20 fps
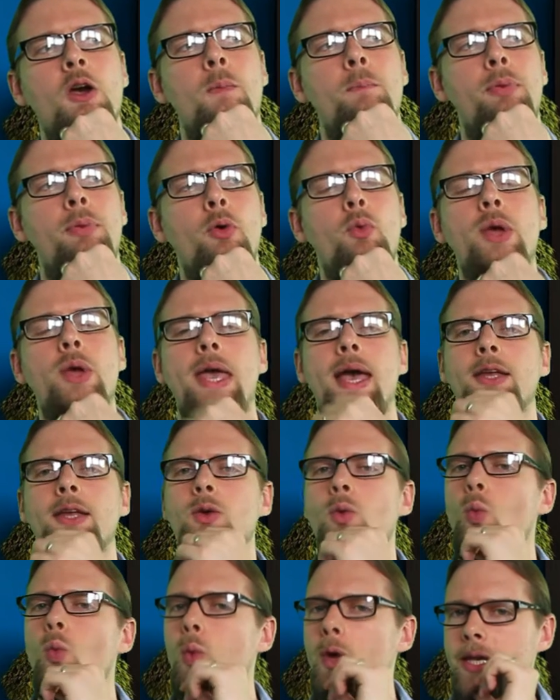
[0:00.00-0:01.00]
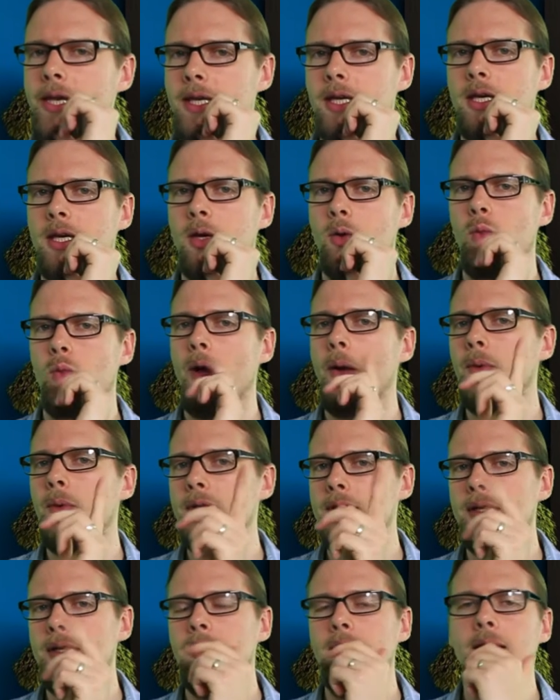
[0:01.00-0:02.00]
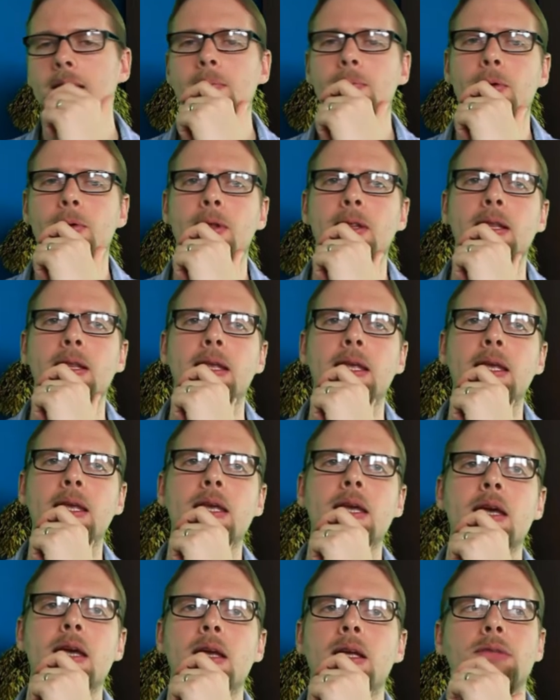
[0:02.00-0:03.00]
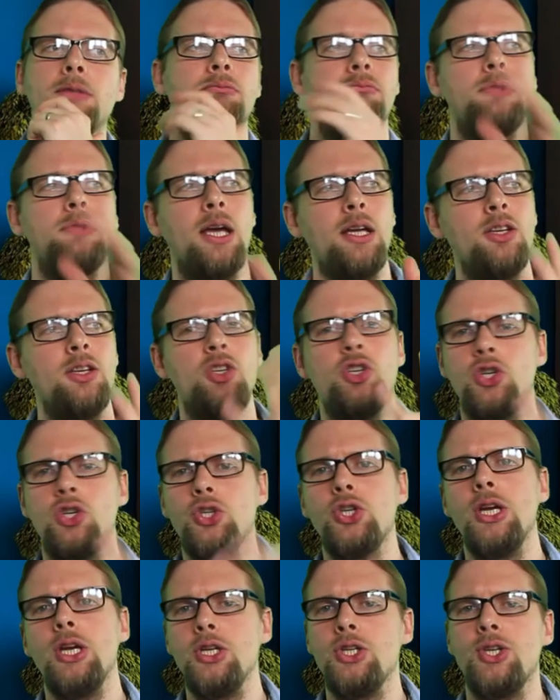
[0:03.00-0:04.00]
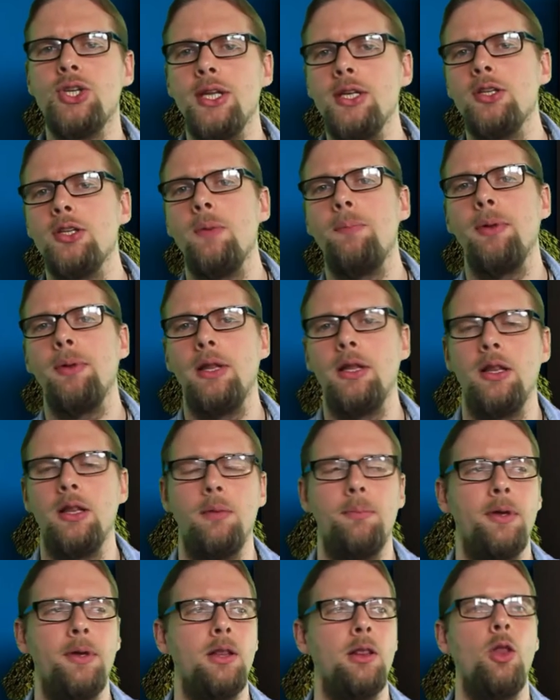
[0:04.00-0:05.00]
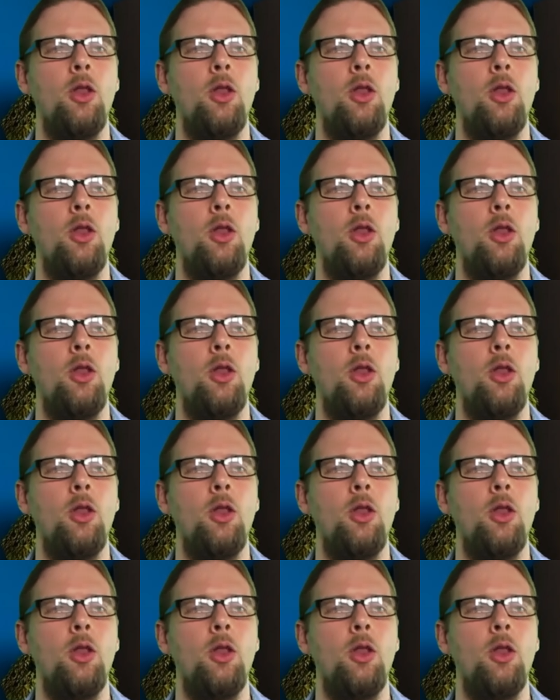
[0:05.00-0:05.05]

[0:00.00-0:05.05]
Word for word: But we had a week where we deliberately kind of just changed things up a little bit.